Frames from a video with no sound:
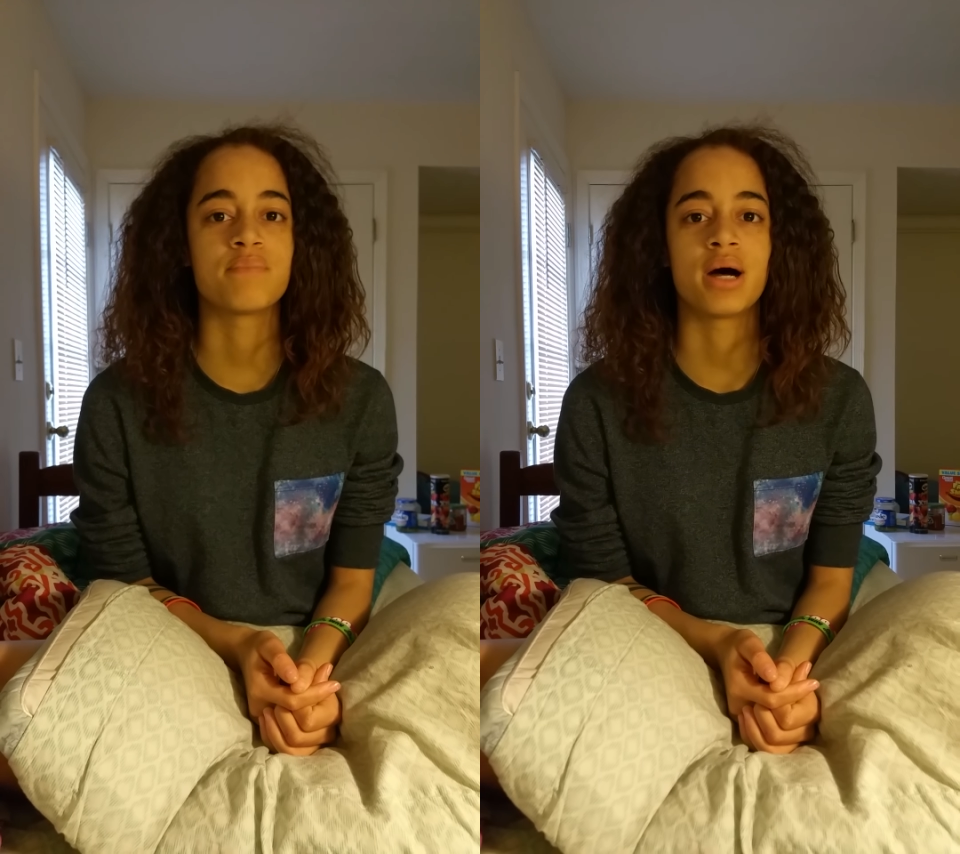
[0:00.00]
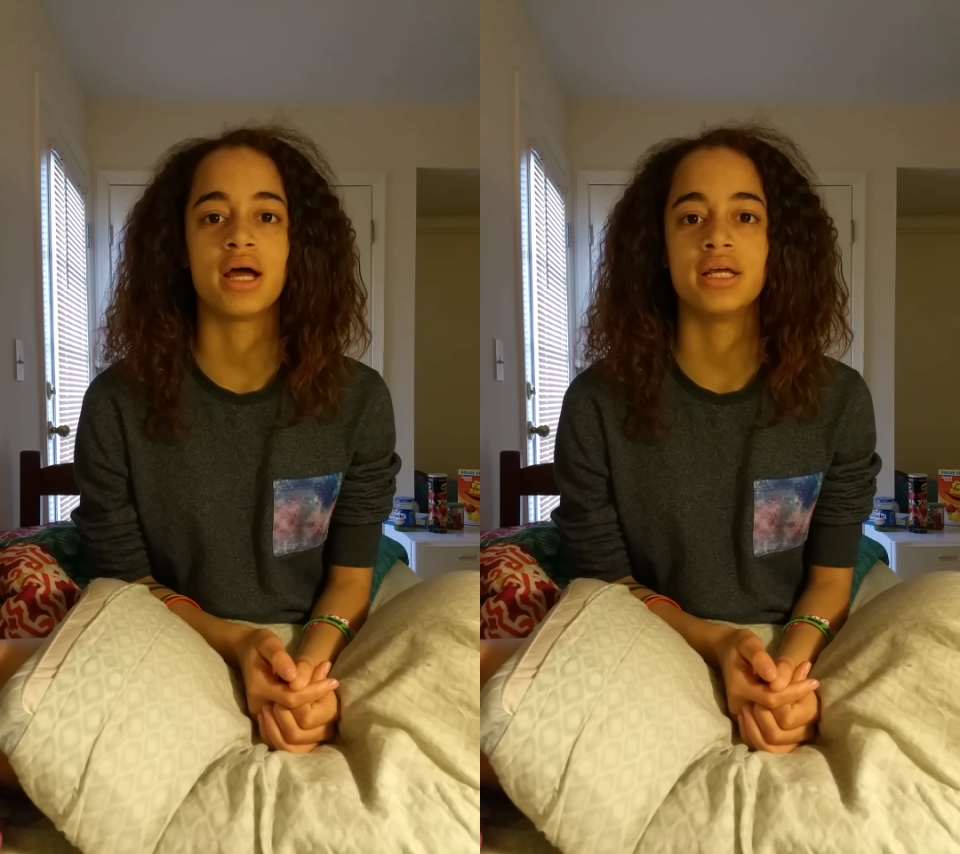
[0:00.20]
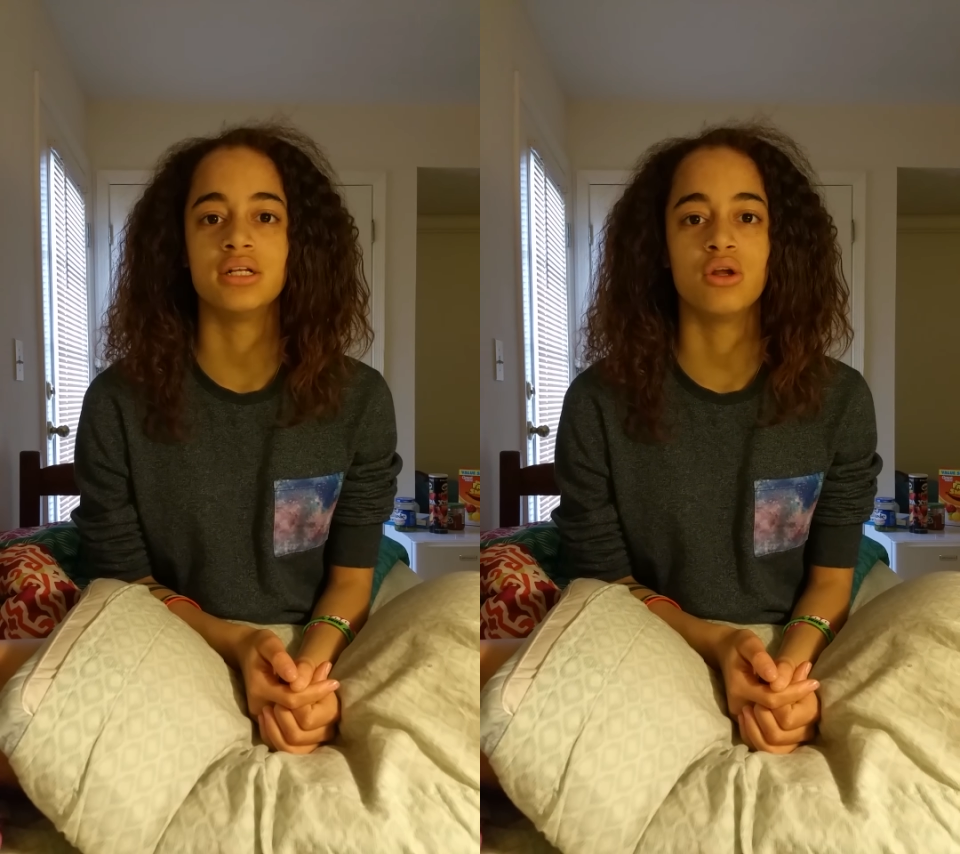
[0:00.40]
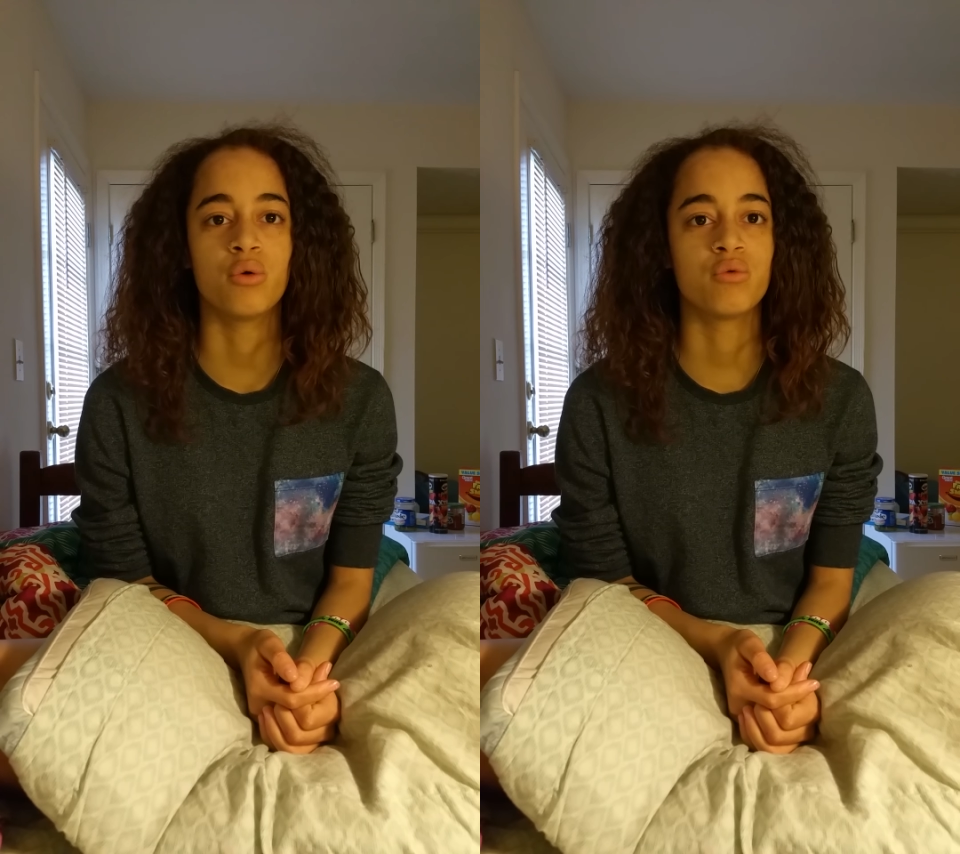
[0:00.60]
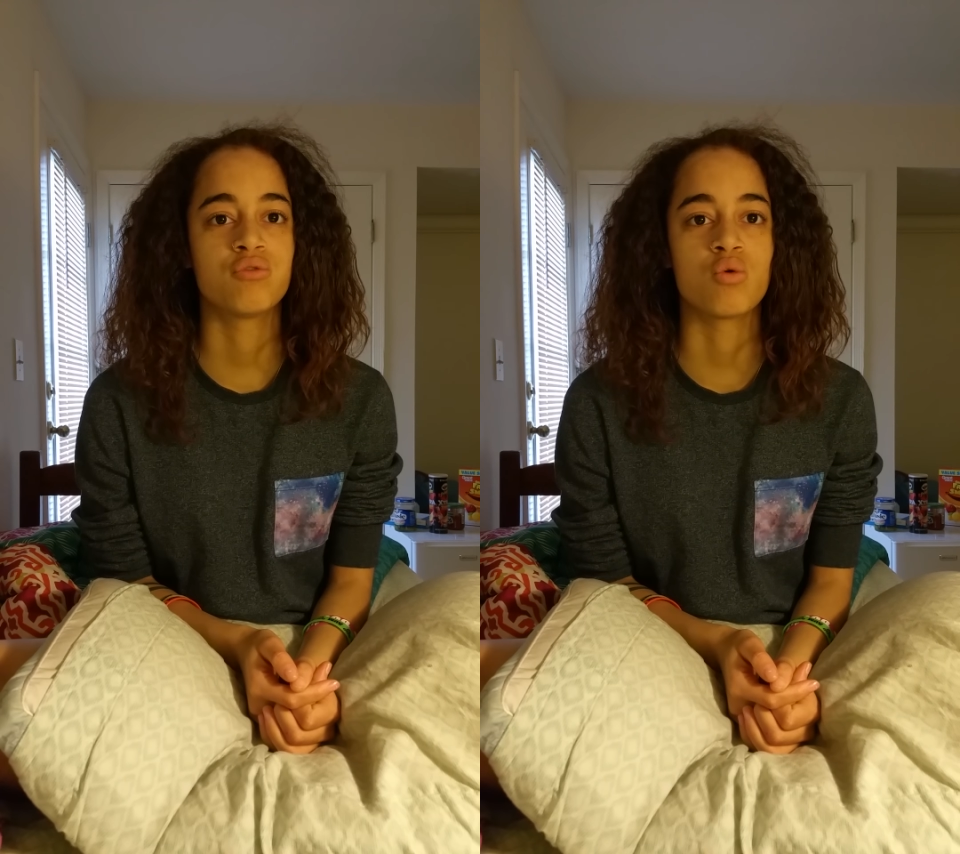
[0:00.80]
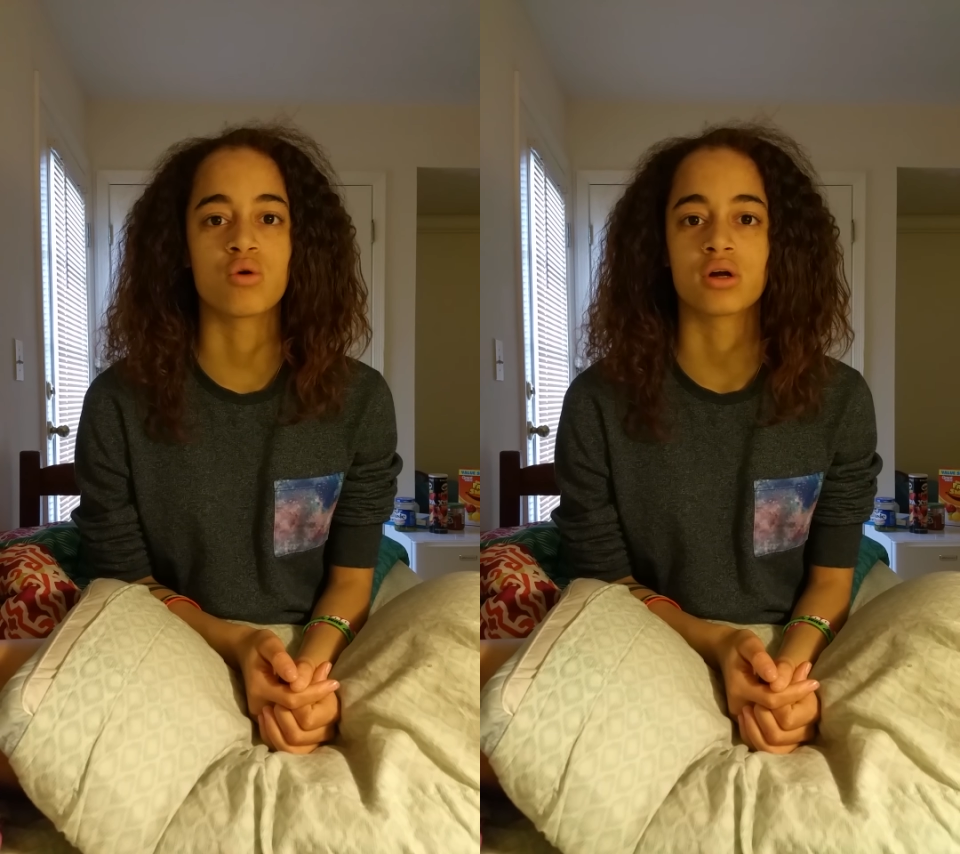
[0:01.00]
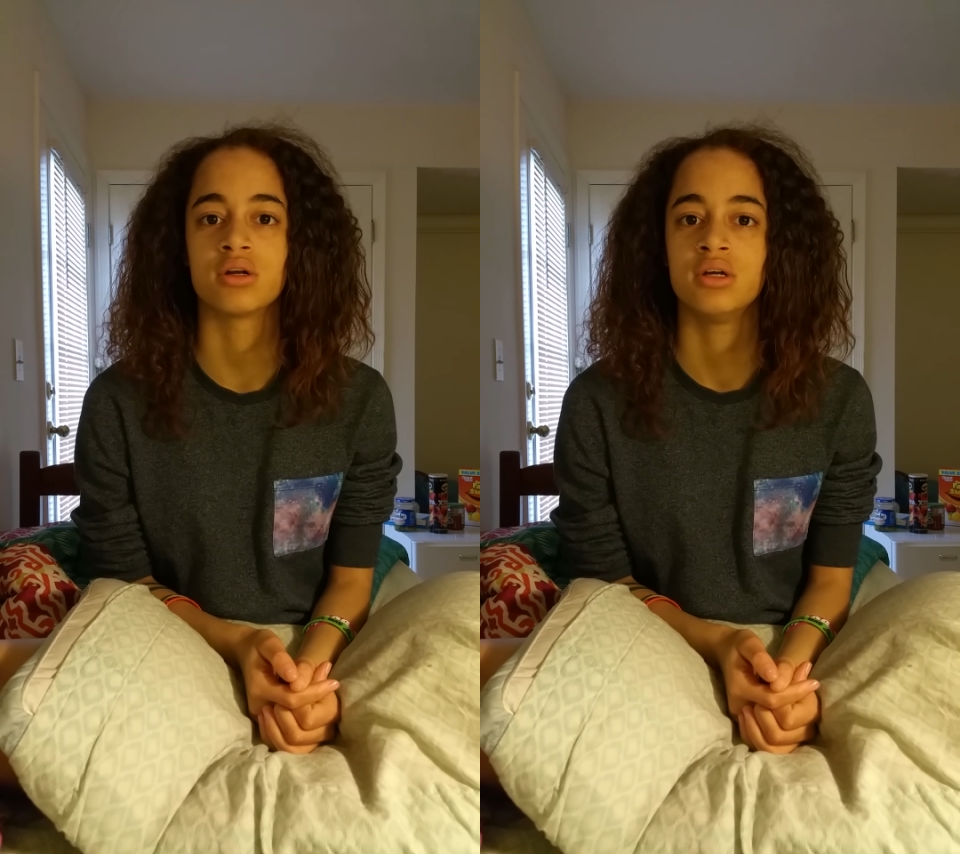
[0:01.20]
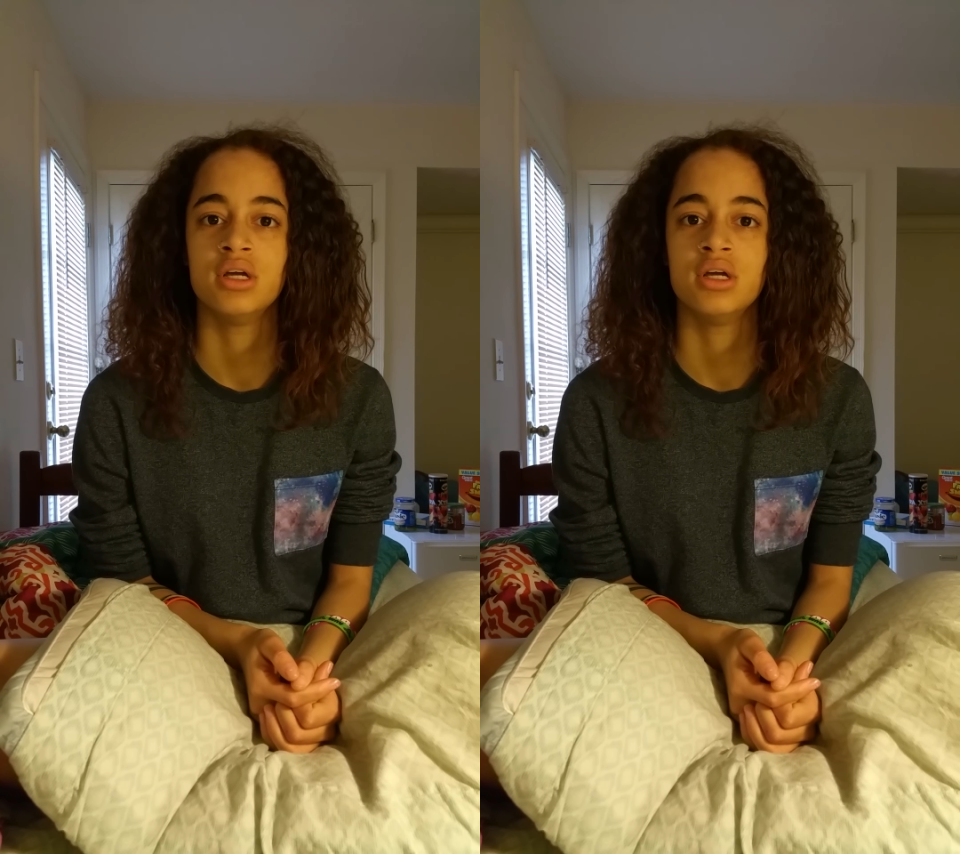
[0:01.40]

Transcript: my Note 4